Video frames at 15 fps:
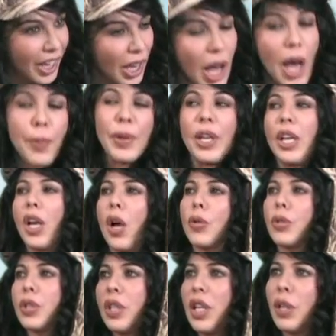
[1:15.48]
I mean, you
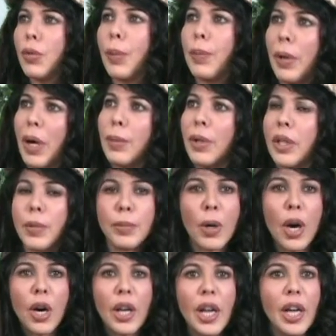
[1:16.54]
don't see the Republican
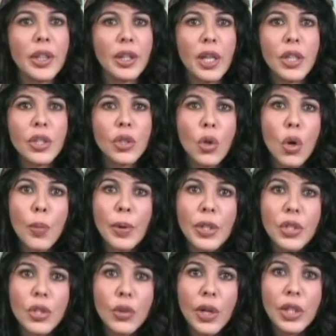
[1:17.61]
Party out there storming the
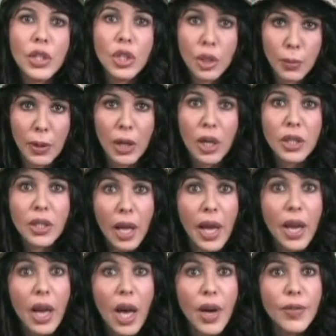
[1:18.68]
streets just because
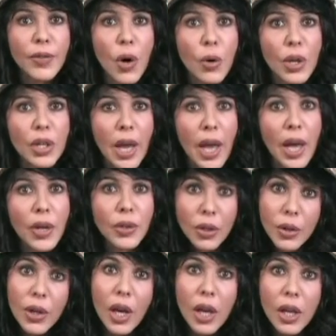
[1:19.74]
they got voted down, do
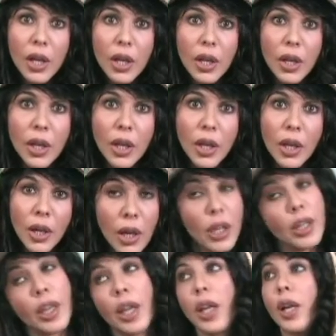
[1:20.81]
you?
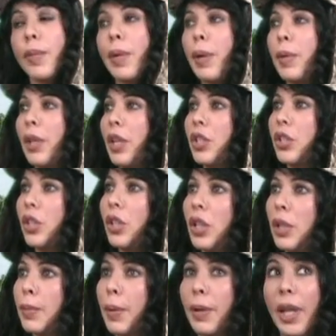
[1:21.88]
Oh, hell, maybe they
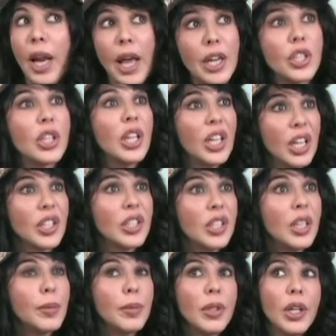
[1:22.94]
should. Maybe they'd actually get
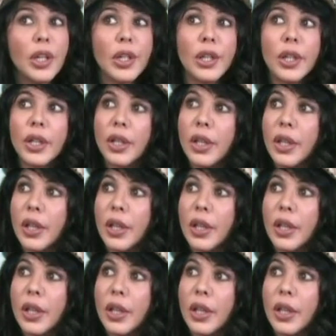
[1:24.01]
something done.